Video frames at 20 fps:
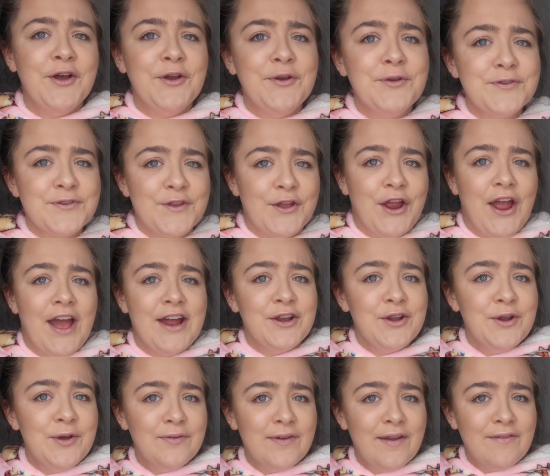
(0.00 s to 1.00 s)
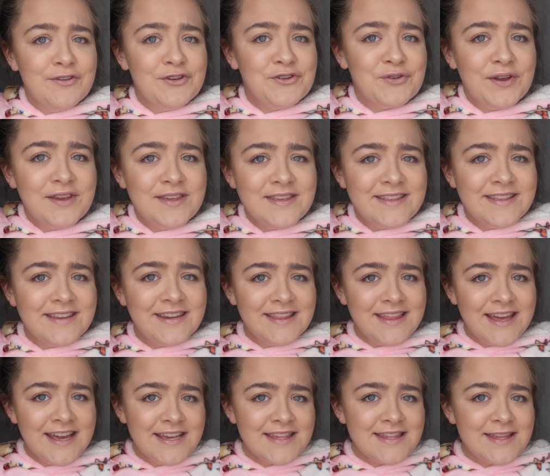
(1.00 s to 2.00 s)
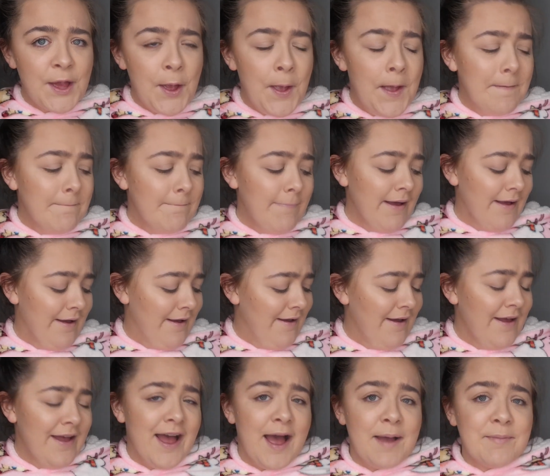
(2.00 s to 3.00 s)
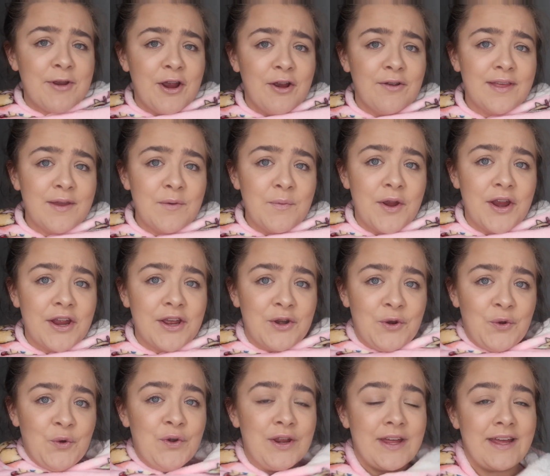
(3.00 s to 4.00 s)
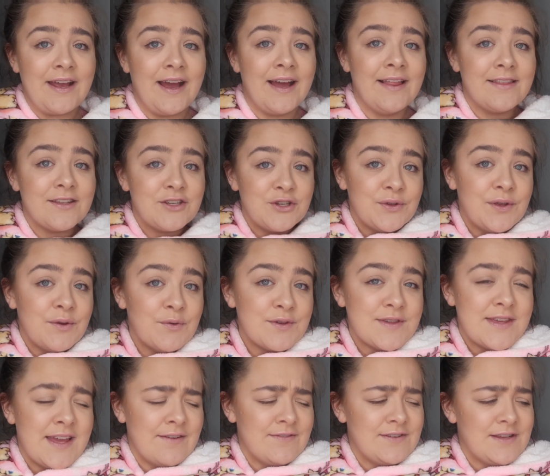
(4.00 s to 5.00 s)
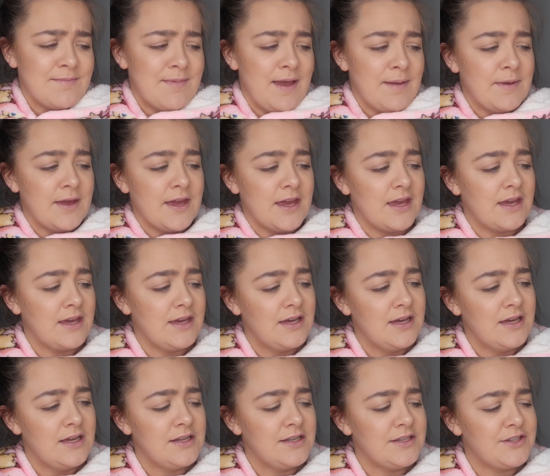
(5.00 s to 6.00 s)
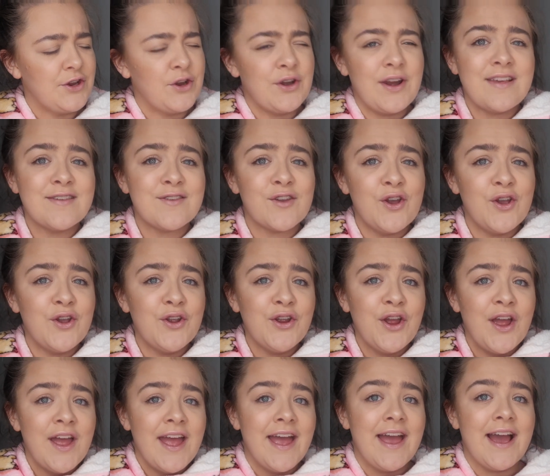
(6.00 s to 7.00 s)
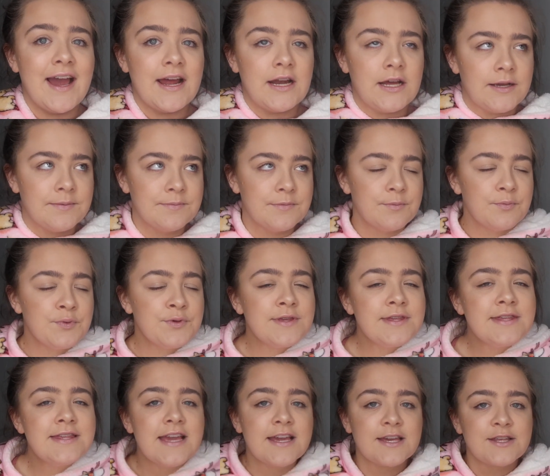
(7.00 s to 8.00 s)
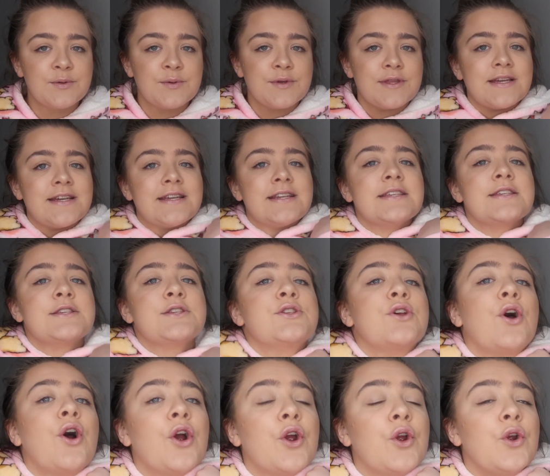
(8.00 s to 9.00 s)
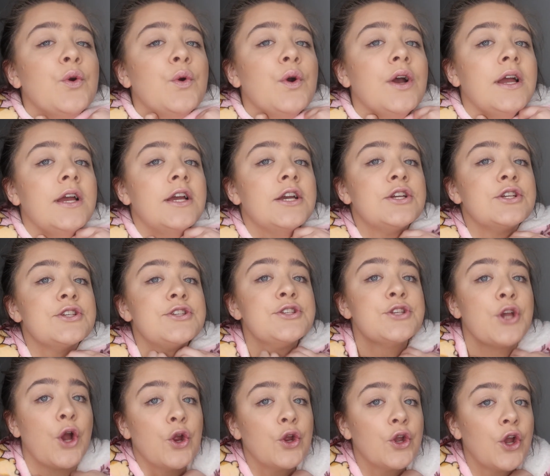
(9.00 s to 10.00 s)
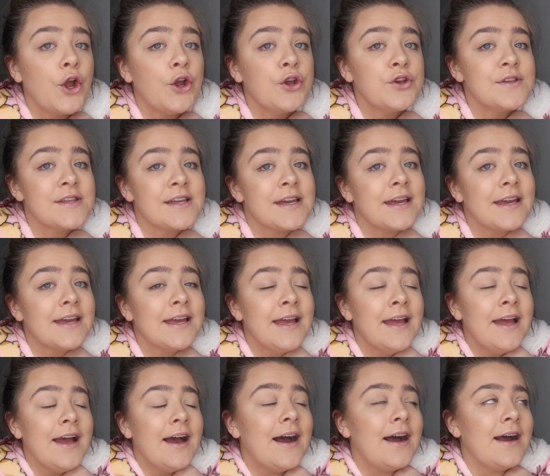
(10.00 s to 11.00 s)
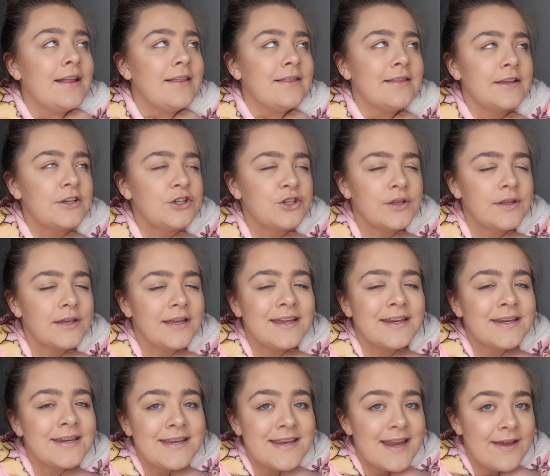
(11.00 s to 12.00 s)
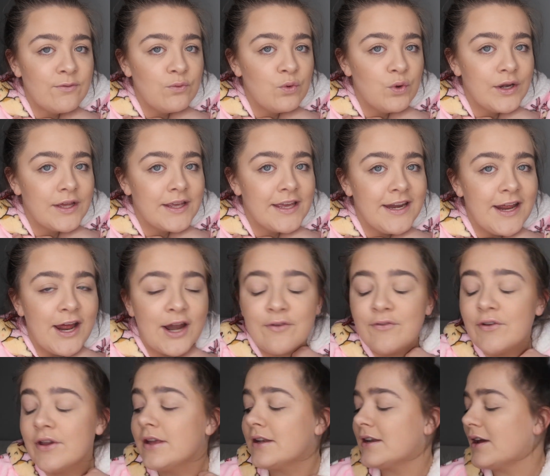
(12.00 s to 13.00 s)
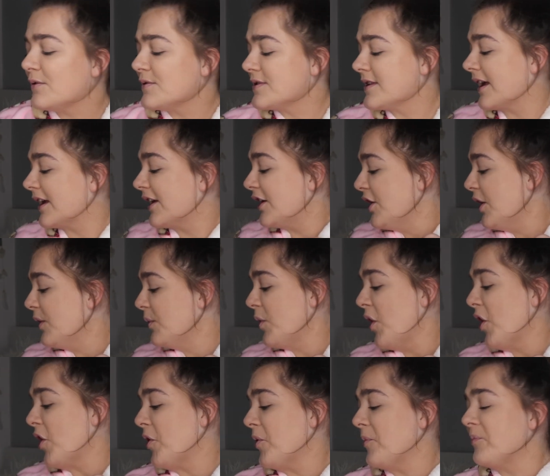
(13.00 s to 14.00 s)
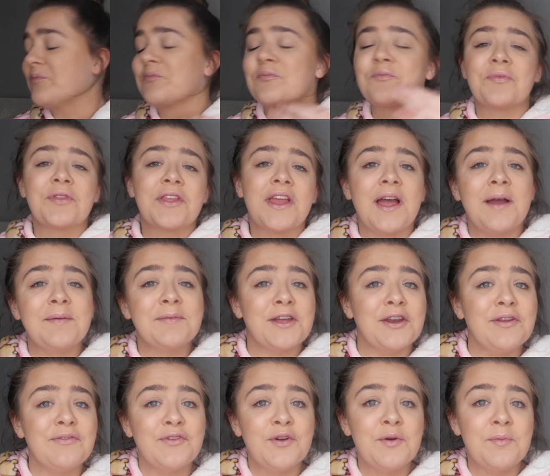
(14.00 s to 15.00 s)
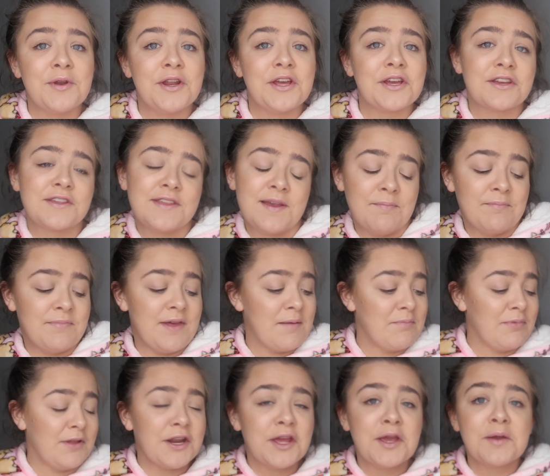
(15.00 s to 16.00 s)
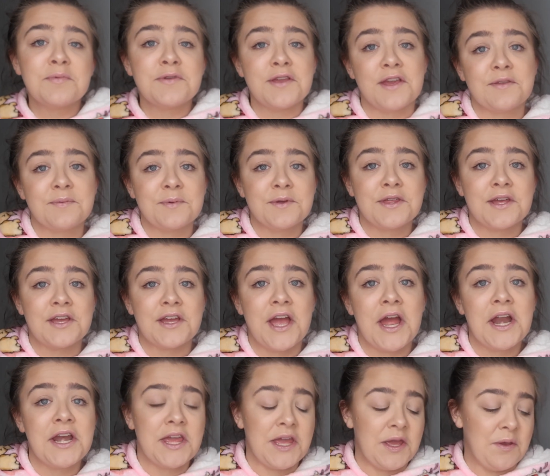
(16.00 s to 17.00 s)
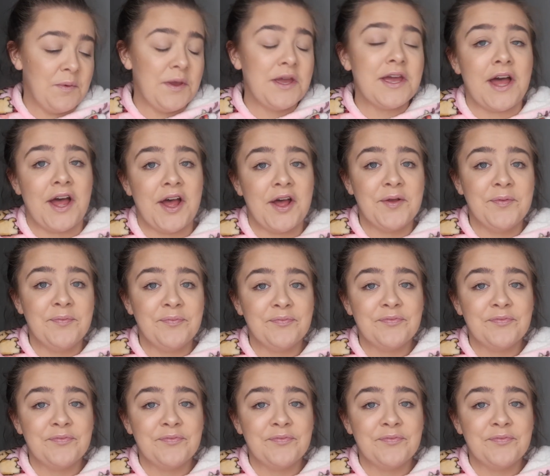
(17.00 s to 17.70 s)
Also, I don't know if I've addressed this, but I'm currently wearing an hoodie. I literally received it maybe 2 days ago and I'm obsessed with it. It is so cozy. I literally never want to get out of it, and I was like, you know what, I'm gonna film in it because I'm that bloody obsessed with it, and here we are.